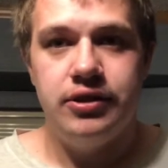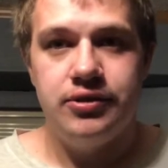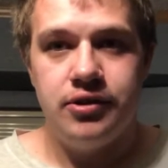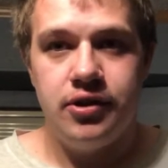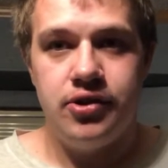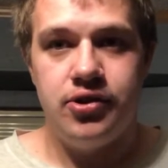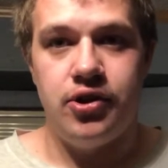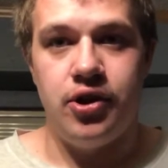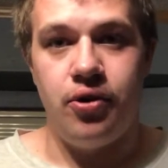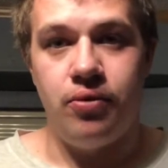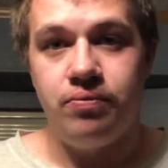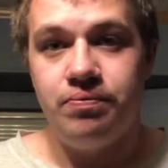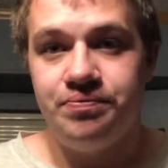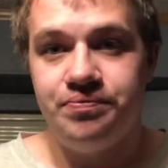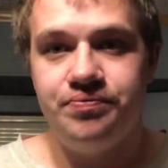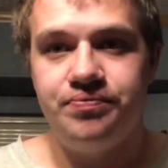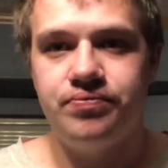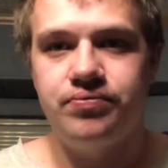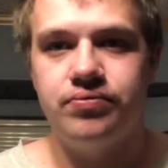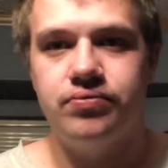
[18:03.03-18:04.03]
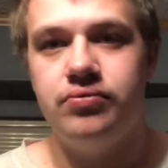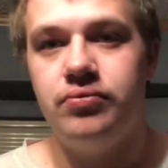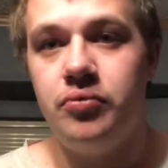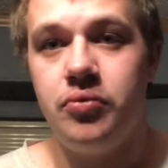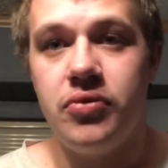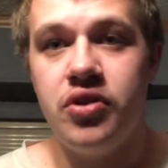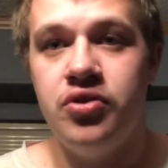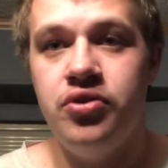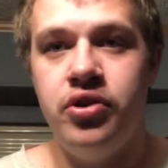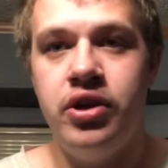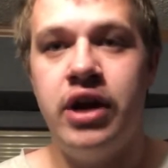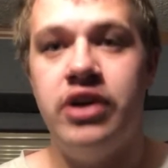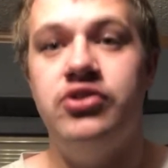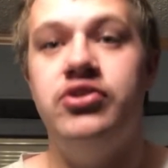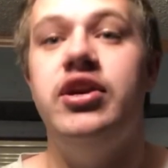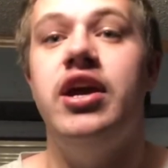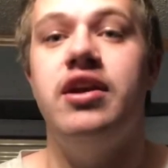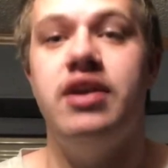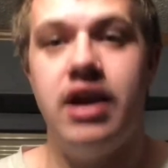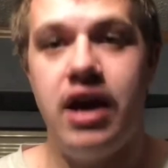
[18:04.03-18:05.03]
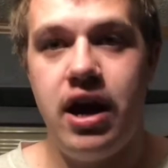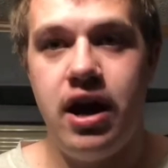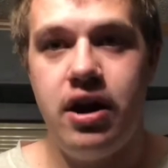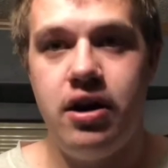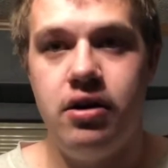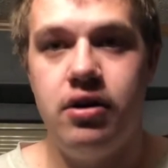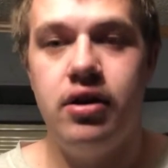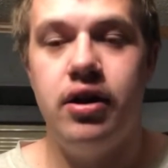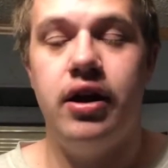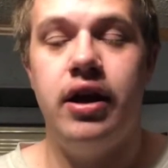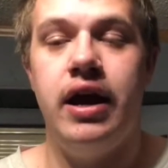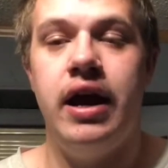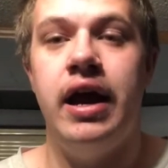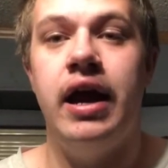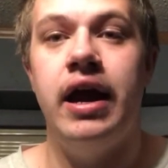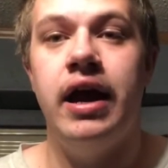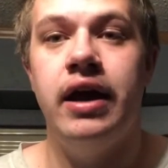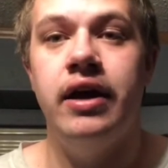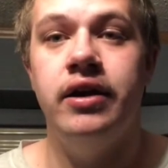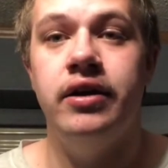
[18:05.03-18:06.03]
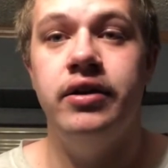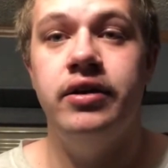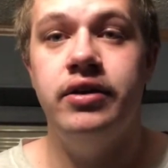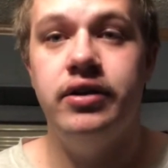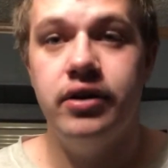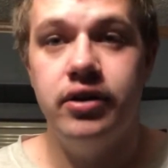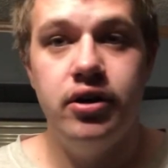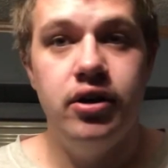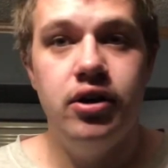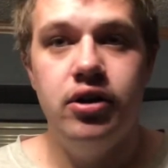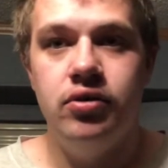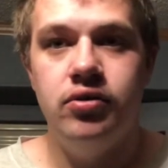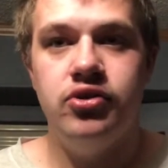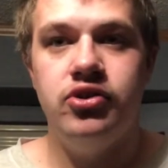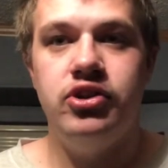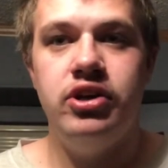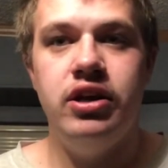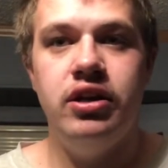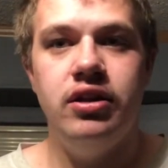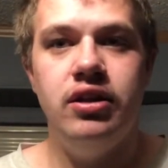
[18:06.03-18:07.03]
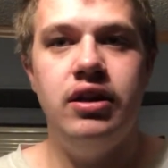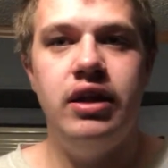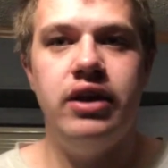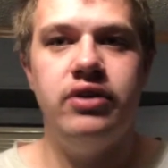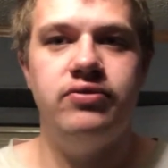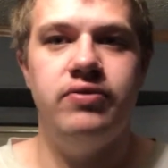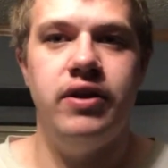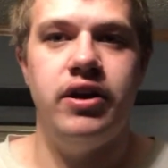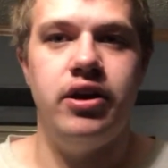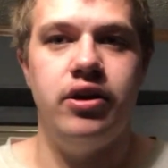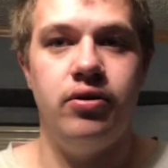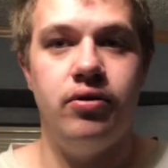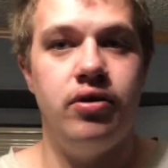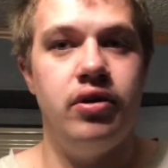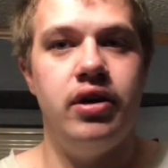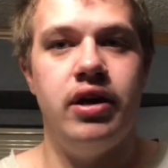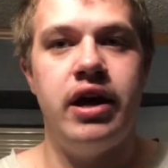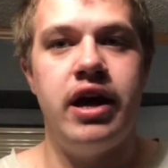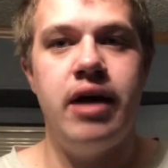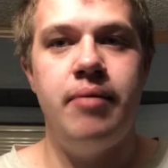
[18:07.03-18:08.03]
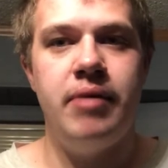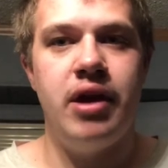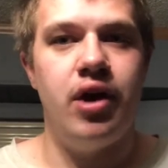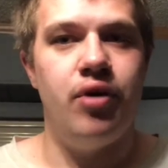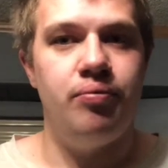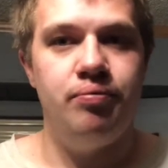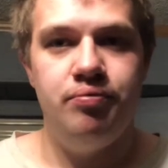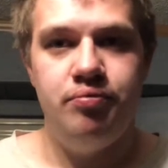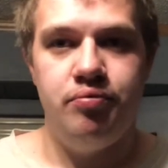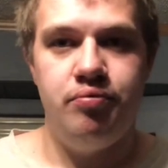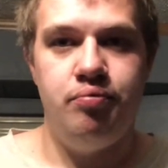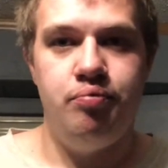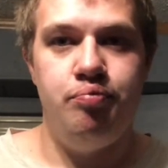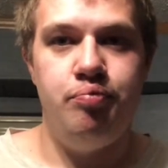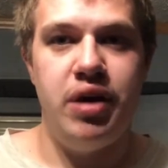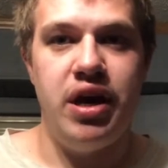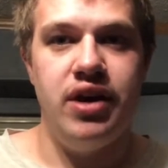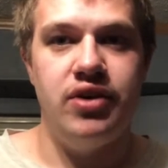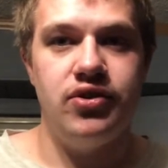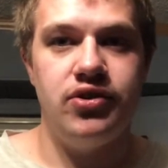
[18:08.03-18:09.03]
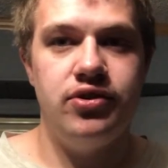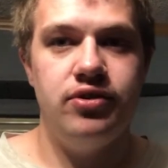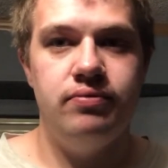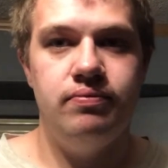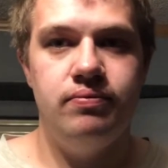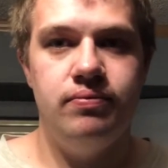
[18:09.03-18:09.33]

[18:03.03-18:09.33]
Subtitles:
So you guys take care, and we'll see you in the next video. I'm out. Peace.